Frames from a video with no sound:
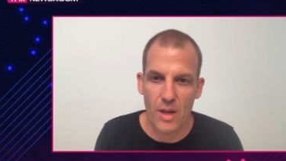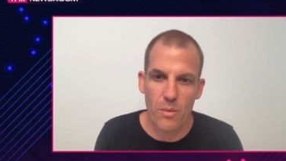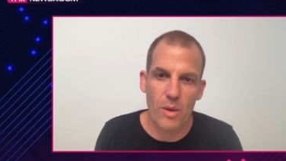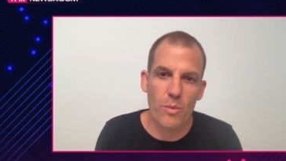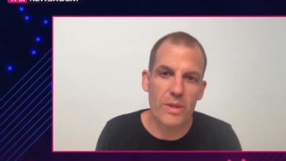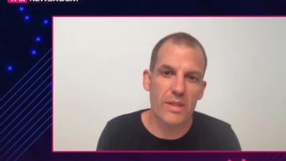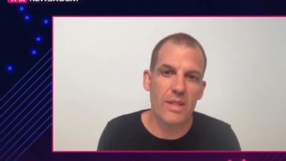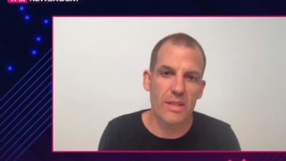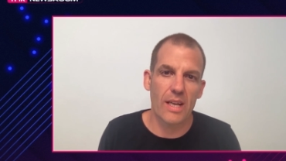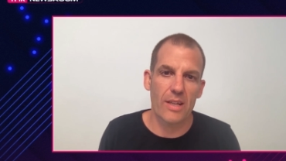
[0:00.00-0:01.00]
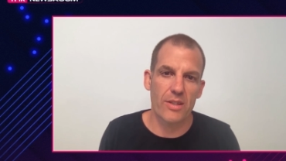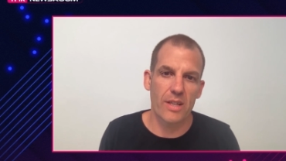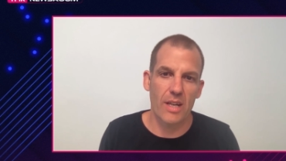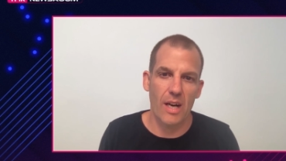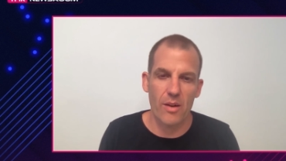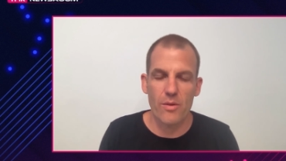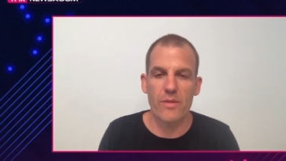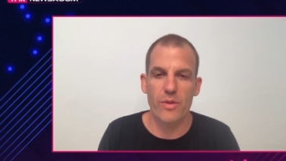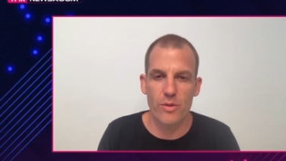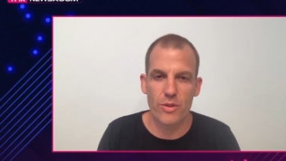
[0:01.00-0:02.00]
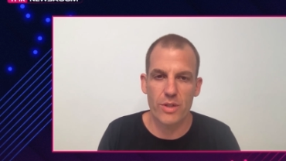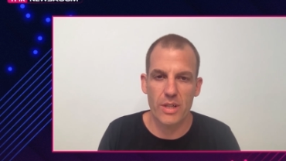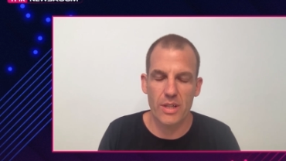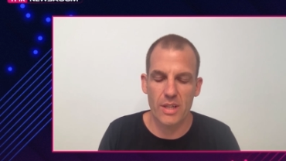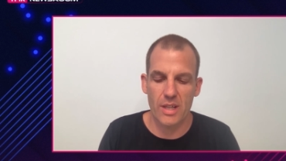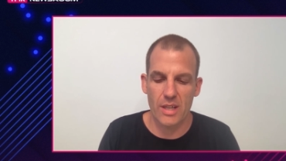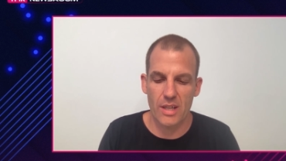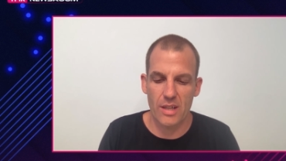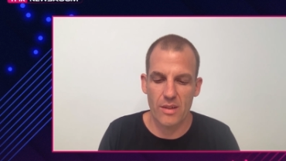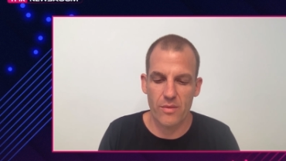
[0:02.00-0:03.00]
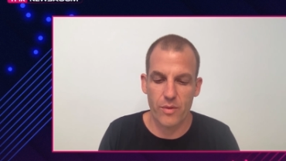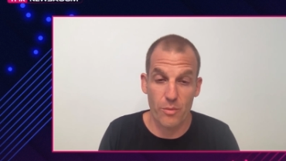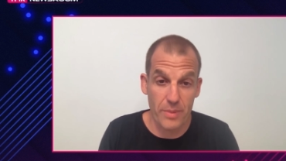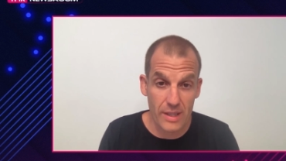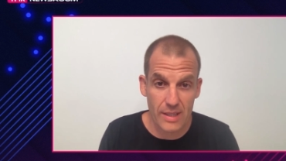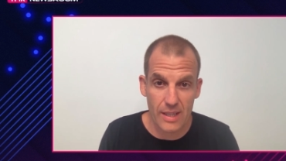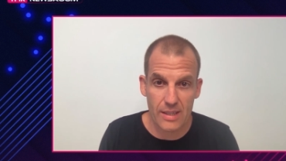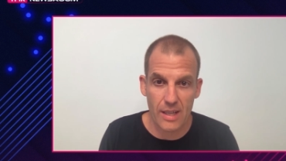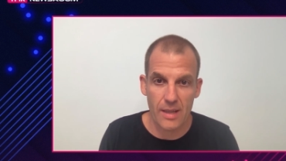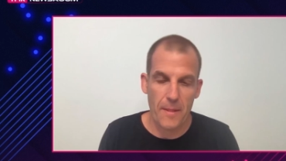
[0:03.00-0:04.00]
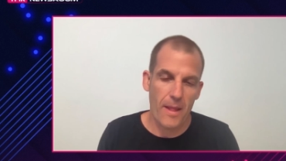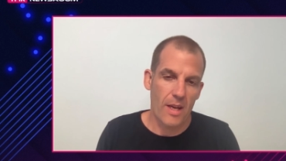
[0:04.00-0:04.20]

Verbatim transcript: What we did actually, our revolution uh, for big data,